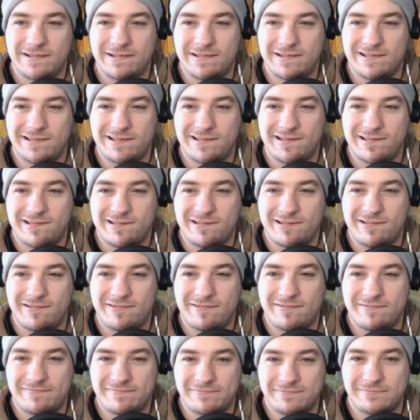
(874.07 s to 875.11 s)

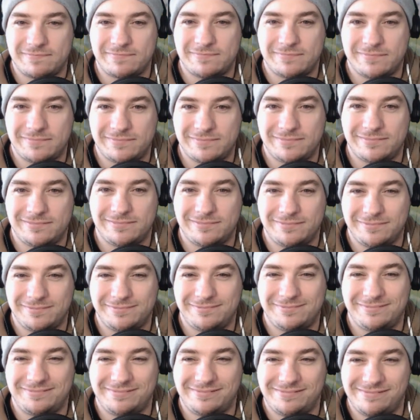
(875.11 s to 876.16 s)

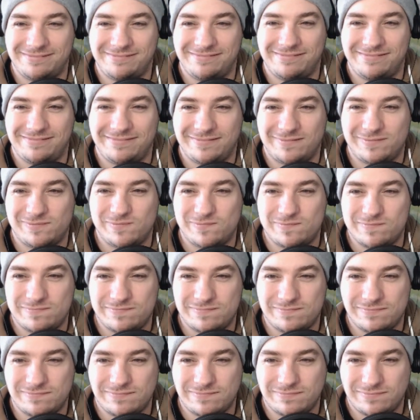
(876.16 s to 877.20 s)

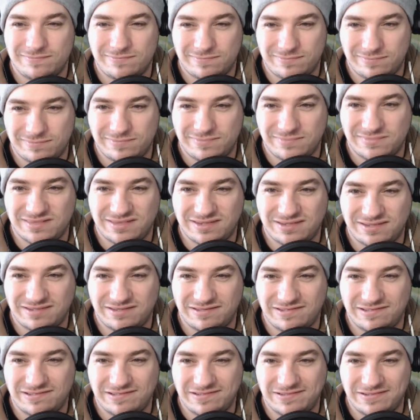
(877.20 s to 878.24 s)

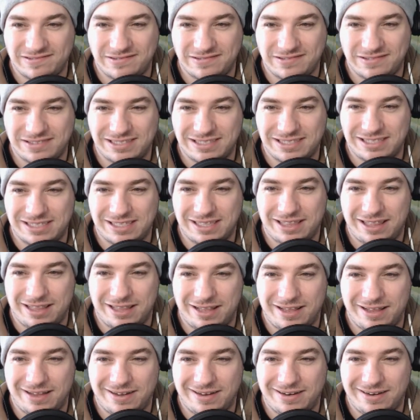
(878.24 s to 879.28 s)

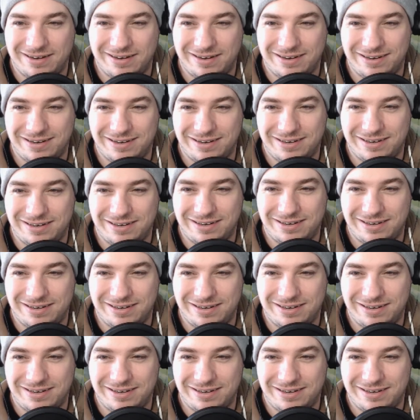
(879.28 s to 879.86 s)
[no speech]